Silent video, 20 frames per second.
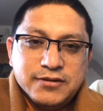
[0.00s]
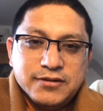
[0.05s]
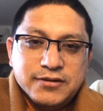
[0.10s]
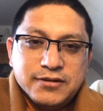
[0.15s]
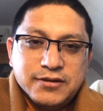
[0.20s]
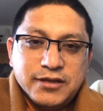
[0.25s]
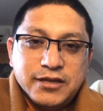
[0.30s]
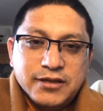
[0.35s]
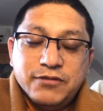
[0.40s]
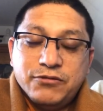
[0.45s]

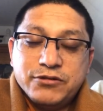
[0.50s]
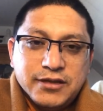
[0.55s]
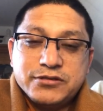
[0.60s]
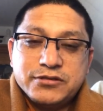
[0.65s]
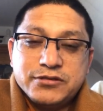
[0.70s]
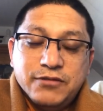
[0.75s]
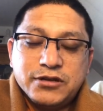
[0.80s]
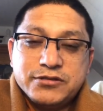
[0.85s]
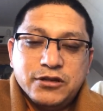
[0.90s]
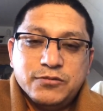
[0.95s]
And he
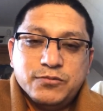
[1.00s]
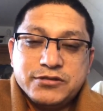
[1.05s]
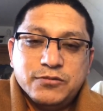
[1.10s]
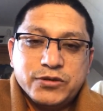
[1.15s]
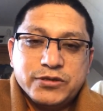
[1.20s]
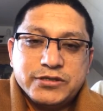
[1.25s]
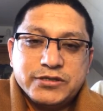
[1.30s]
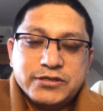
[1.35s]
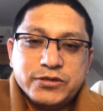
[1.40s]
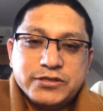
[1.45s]
was
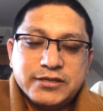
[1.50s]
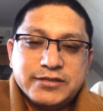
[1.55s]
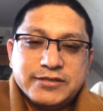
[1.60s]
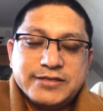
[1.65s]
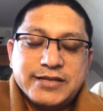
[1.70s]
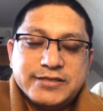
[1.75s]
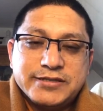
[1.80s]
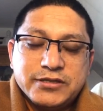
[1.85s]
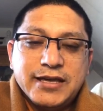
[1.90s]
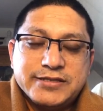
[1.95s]
almost
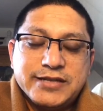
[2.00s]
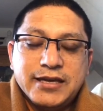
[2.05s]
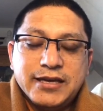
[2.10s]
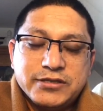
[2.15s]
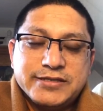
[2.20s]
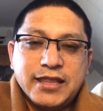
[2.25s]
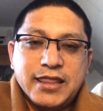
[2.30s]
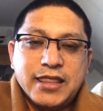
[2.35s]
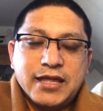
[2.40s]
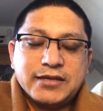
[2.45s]

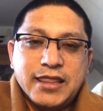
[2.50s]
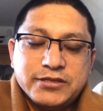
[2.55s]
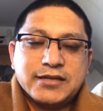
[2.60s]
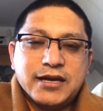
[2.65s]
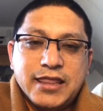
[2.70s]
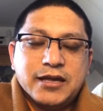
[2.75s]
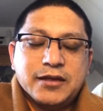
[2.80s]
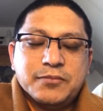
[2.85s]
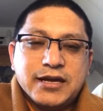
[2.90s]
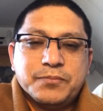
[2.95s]
dying at that
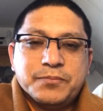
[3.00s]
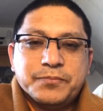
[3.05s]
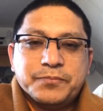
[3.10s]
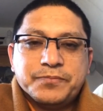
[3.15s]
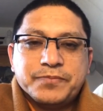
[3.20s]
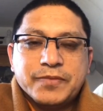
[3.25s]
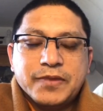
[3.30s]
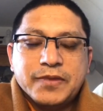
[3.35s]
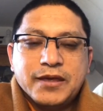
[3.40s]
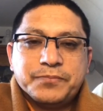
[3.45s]
time.
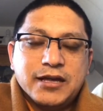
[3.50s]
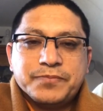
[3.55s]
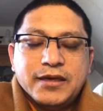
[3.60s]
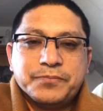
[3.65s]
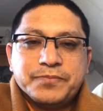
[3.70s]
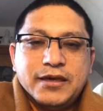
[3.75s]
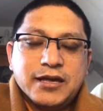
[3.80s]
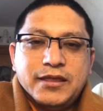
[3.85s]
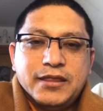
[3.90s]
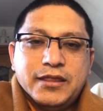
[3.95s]

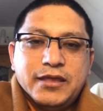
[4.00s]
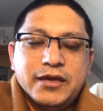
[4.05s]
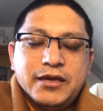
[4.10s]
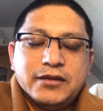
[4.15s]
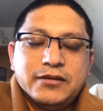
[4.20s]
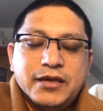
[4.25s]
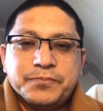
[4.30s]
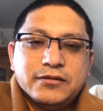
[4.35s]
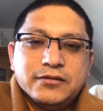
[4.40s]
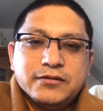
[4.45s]
And
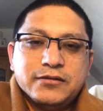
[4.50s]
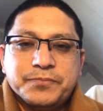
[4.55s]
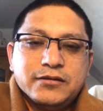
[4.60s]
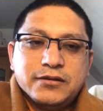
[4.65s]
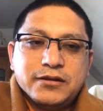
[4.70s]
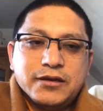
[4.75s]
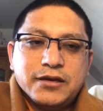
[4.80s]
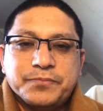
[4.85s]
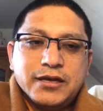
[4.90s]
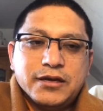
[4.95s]
then
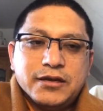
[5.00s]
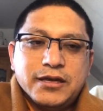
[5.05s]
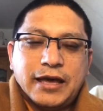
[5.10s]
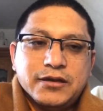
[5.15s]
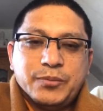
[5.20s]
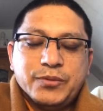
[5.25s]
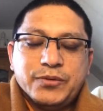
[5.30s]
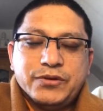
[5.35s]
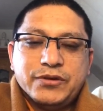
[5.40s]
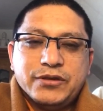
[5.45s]
it
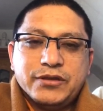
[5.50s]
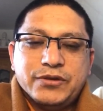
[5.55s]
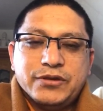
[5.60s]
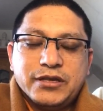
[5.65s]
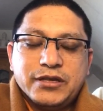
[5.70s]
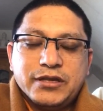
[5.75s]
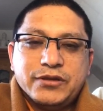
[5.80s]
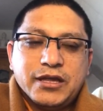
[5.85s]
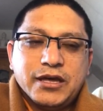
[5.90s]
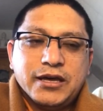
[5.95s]
happened
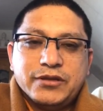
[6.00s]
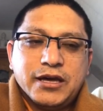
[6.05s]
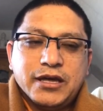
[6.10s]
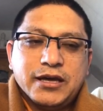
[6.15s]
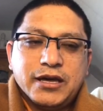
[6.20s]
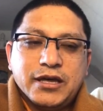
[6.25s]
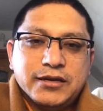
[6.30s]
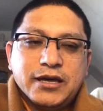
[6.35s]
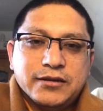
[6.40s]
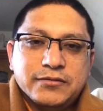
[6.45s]

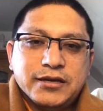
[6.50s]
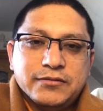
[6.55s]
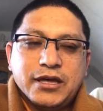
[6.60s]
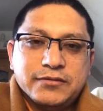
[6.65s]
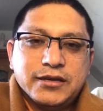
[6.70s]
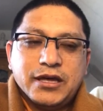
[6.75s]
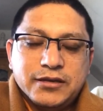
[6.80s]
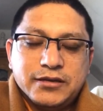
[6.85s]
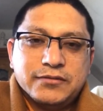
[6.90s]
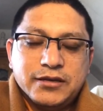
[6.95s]
that uh,
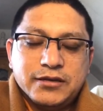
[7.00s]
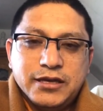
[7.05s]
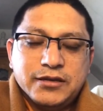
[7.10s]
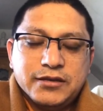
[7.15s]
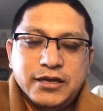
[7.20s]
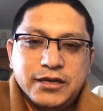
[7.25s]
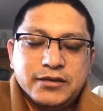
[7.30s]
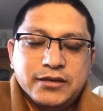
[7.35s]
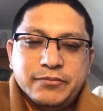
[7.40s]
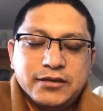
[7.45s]
uh,
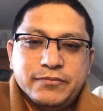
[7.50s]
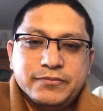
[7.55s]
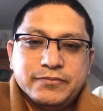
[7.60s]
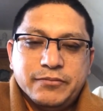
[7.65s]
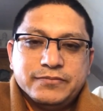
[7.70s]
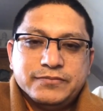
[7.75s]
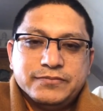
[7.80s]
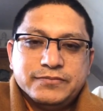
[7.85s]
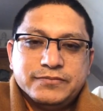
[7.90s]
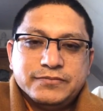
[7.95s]
he
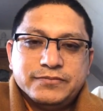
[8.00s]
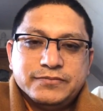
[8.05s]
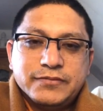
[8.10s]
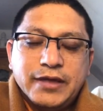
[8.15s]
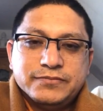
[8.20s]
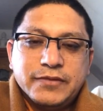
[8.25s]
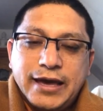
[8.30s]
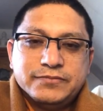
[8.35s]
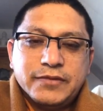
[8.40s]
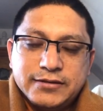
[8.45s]

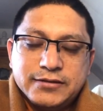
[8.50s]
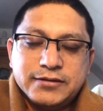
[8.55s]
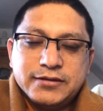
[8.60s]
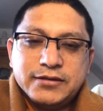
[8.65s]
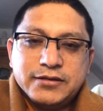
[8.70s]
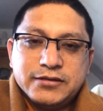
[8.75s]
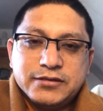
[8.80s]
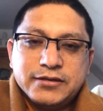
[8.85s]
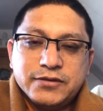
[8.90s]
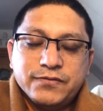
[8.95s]
ate
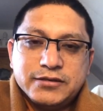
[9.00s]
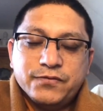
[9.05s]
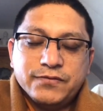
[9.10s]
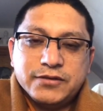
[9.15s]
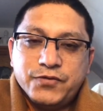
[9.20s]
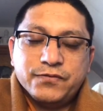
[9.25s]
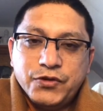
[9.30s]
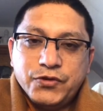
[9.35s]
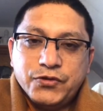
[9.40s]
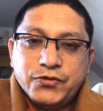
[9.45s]
some
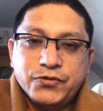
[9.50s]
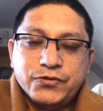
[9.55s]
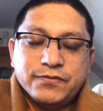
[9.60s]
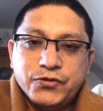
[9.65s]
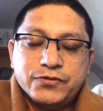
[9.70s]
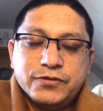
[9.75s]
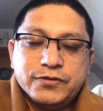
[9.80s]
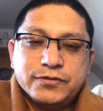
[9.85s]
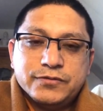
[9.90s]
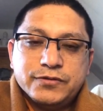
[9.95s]

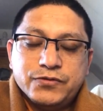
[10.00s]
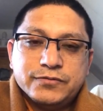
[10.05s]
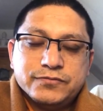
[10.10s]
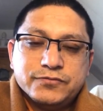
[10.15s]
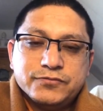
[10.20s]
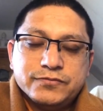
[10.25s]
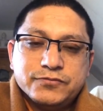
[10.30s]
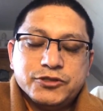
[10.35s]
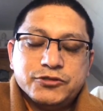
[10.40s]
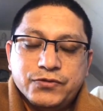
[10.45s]
food
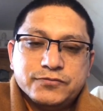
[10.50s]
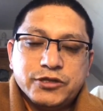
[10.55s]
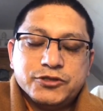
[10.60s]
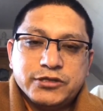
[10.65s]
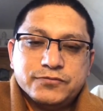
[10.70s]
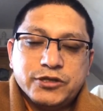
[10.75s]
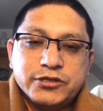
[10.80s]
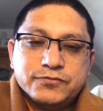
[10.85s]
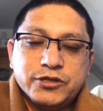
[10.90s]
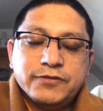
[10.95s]
which
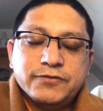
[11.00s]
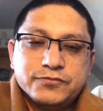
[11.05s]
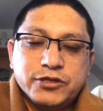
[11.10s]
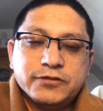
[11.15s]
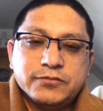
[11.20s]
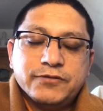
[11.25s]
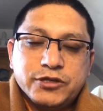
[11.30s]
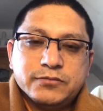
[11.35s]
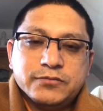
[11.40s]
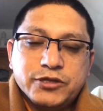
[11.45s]
was
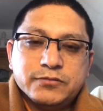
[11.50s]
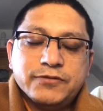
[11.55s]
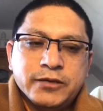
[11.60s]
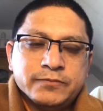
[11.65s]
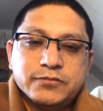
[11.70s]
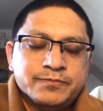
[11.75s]
given by